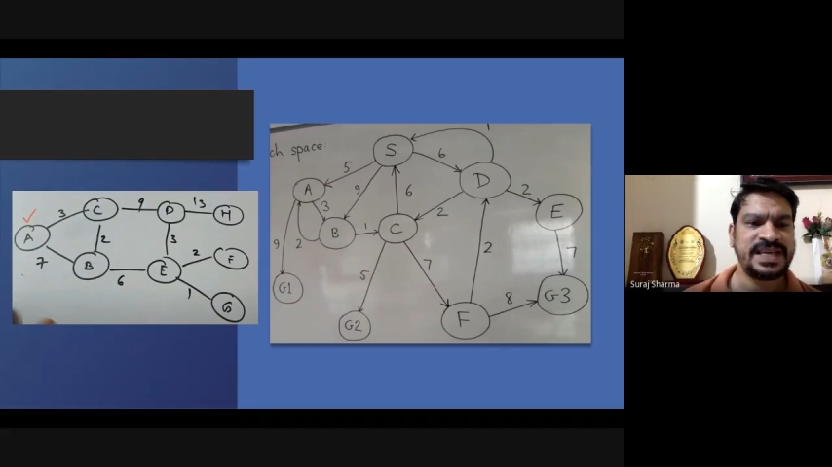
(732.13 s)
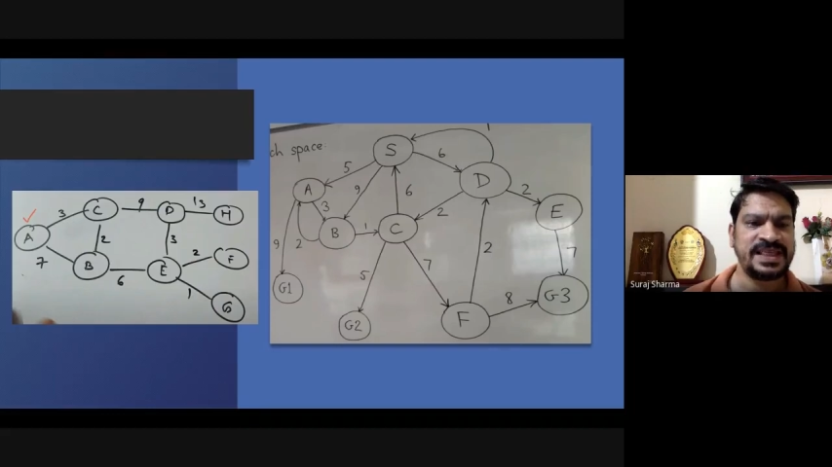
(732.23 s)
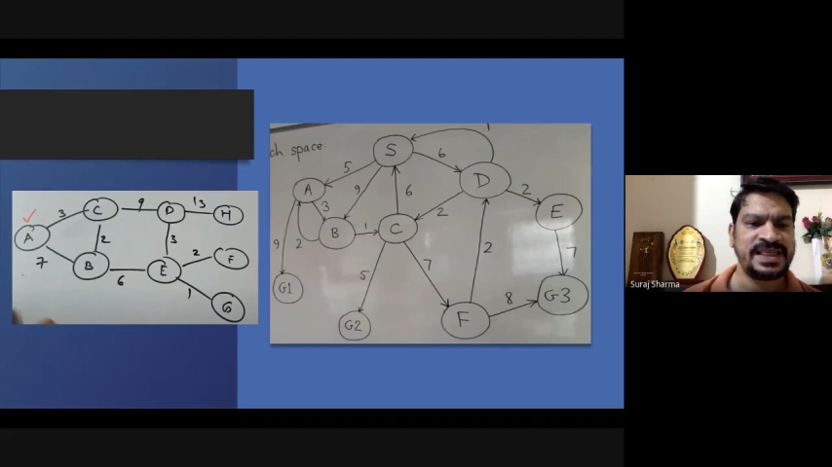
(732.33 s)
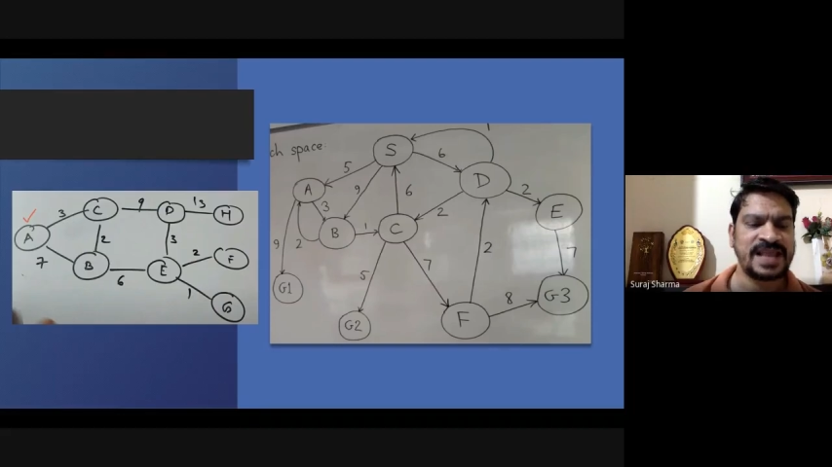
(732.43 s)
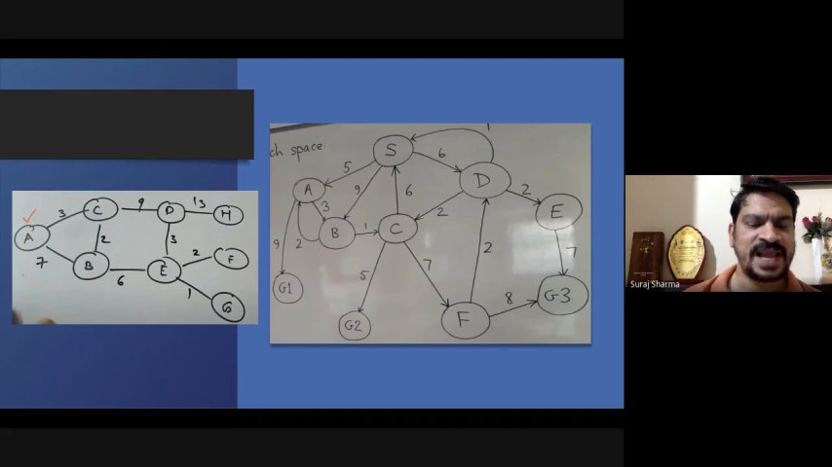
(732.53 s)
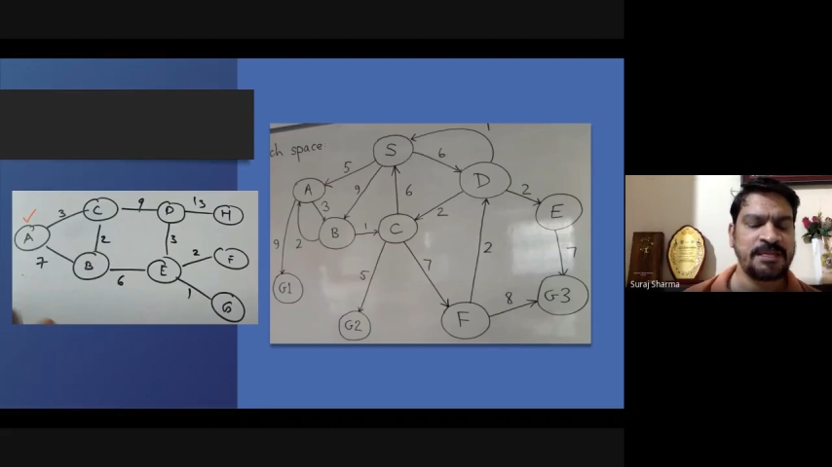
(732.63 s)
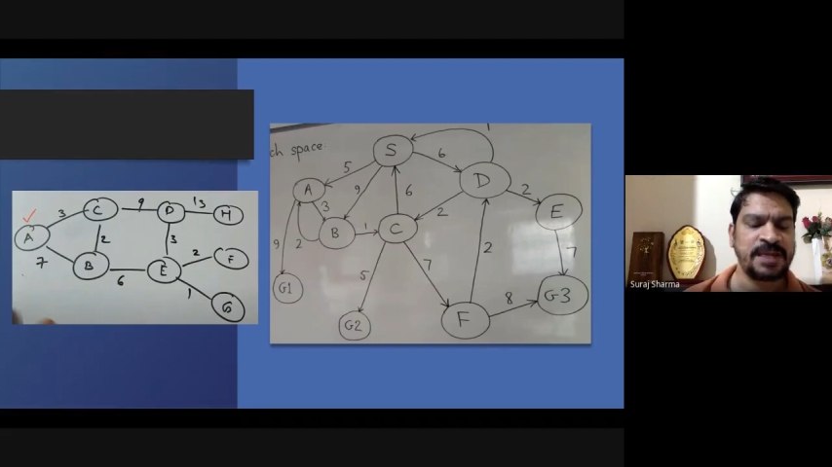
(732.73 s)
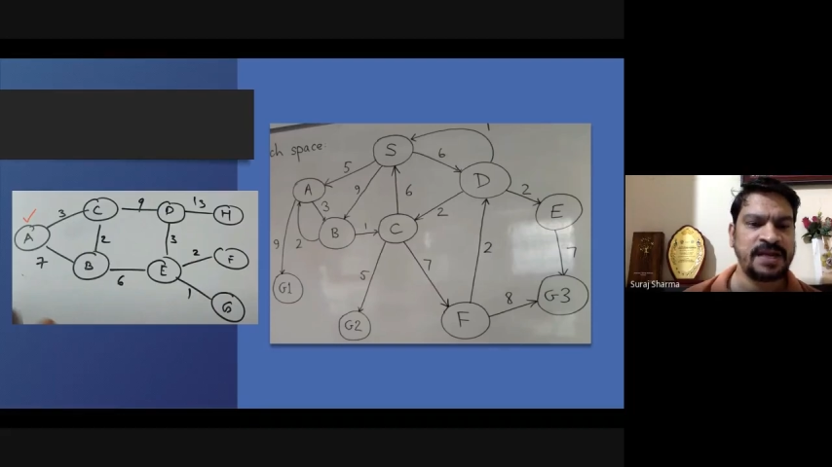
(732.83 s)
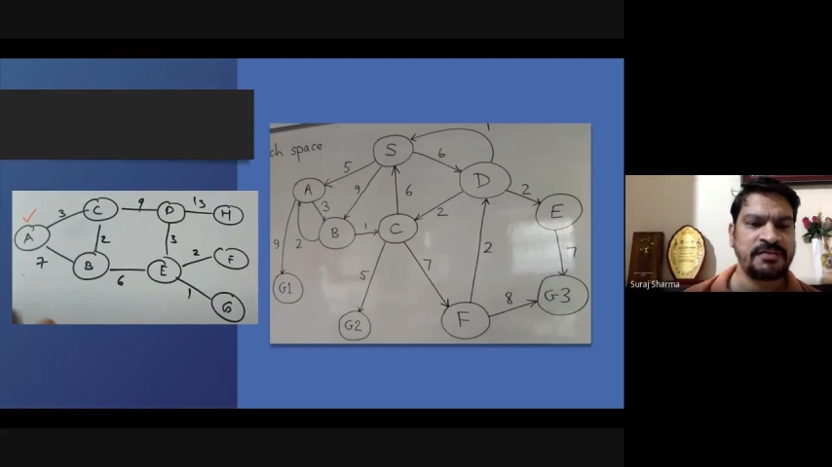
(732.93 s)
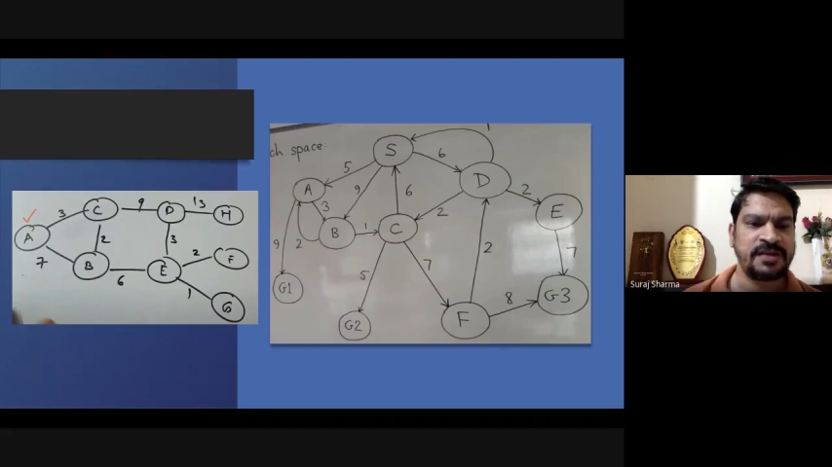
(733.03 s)
in my
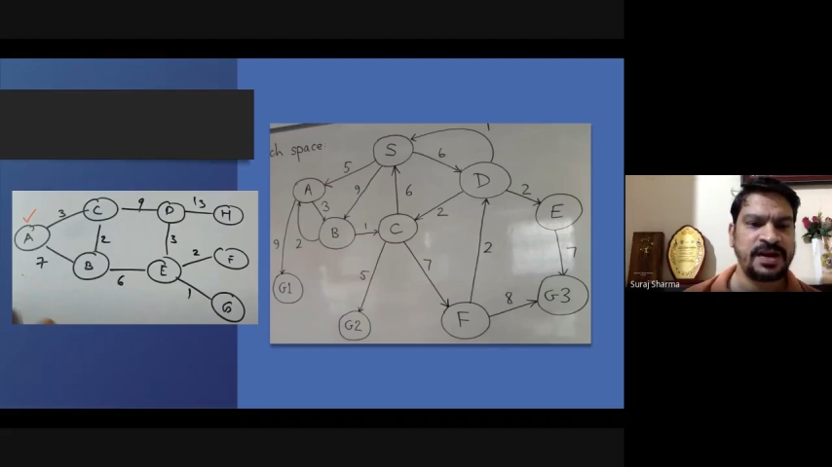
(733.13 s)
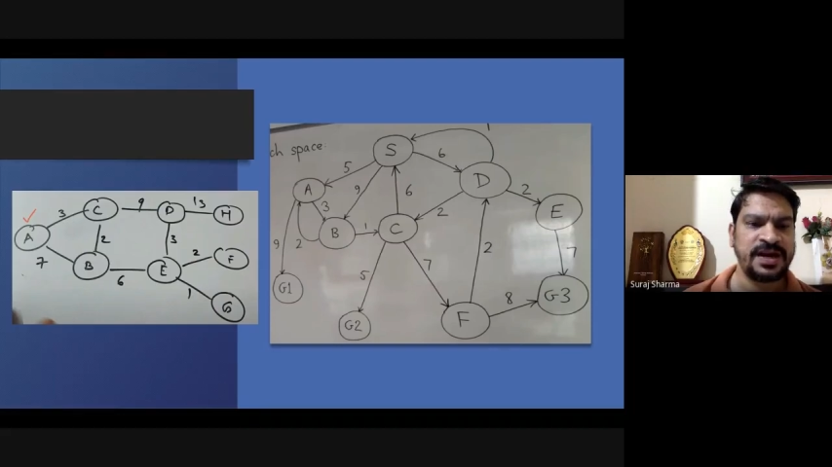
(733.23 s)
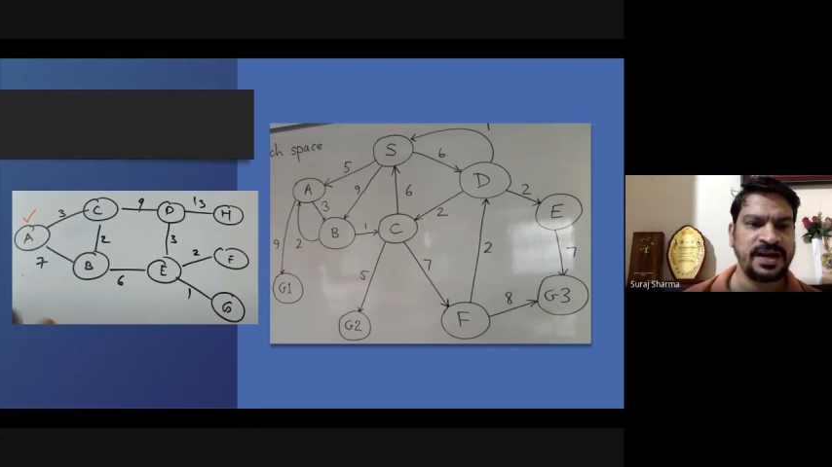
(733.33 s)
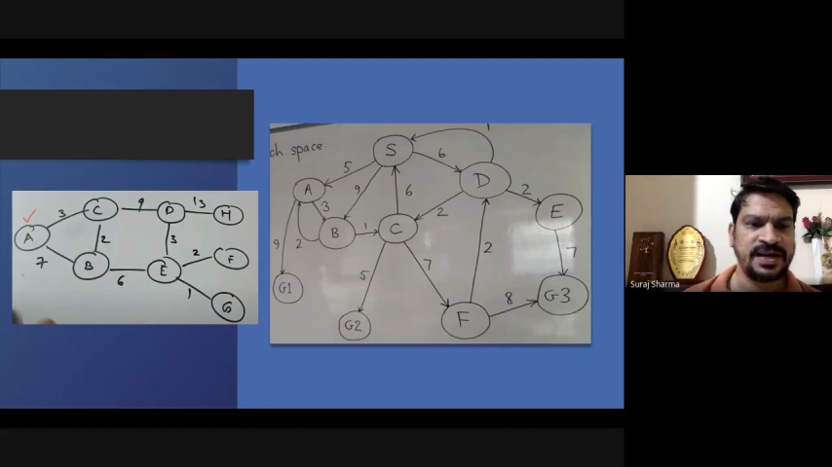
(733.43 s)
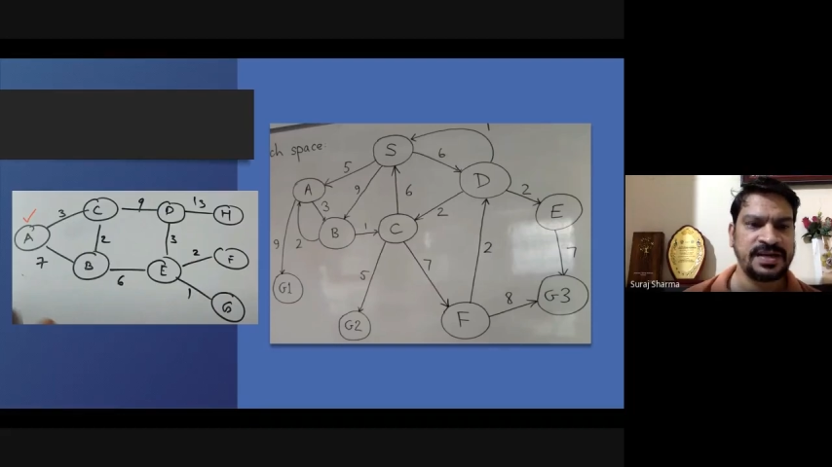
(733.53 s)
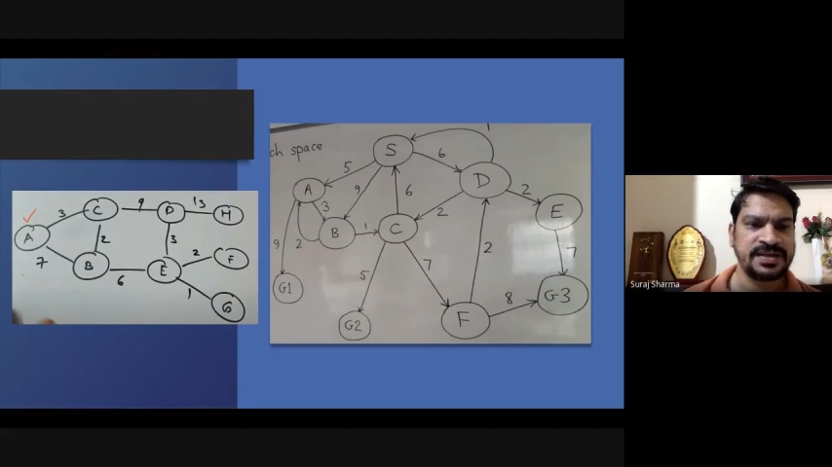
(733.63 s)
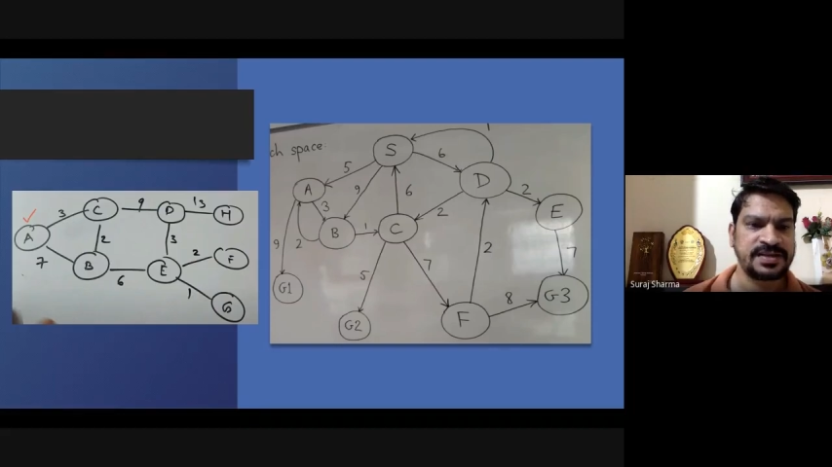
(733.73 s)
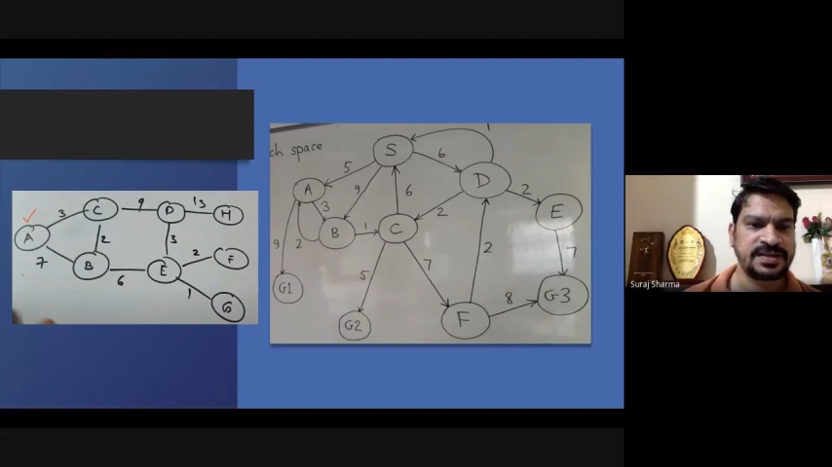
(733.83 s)
frontier list.